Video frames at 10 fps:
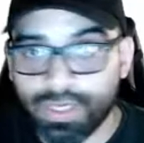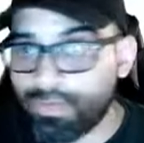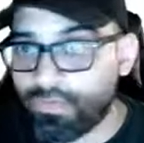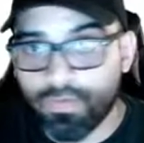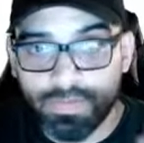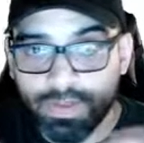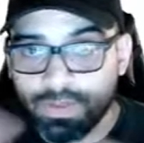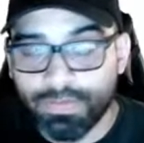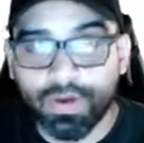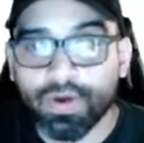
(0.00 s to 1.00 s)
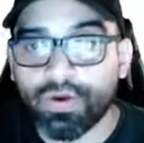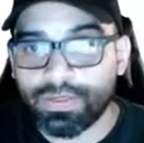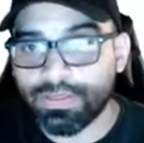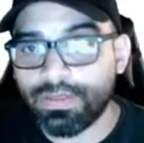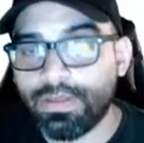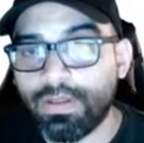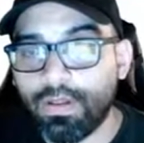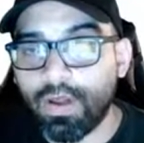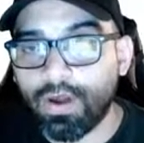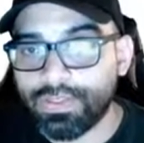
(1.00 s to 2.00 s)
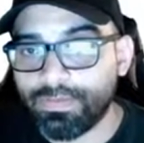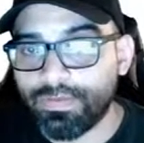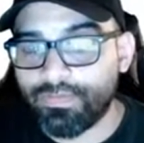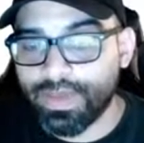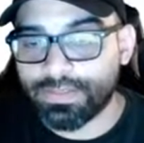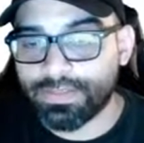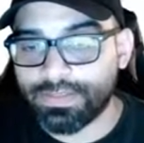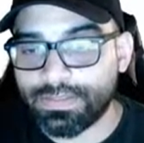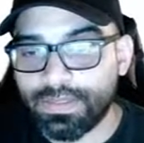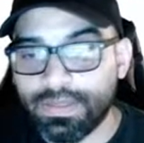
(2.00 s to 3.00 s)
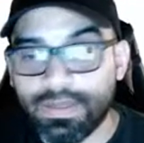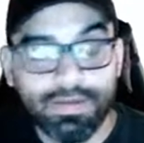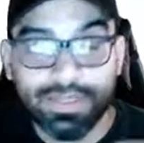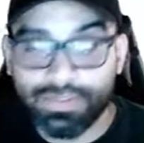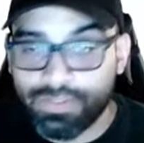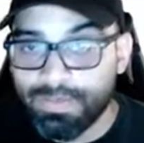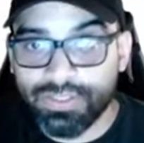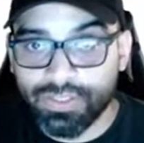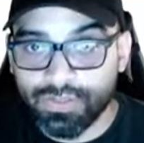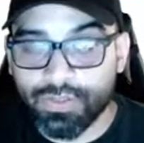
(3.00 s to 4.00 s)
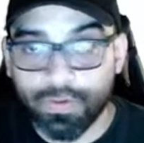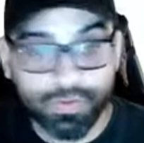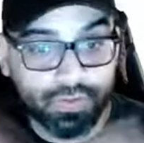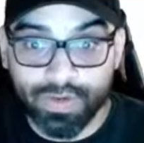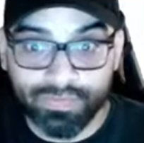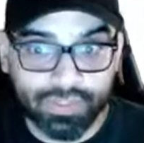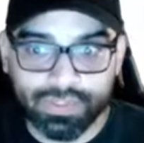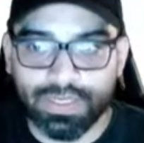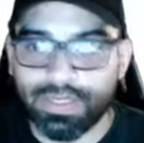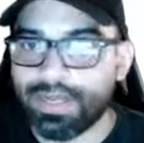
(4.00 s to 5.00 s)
form. They could be hurt, long-term effects. Not to mention to those who have just like got the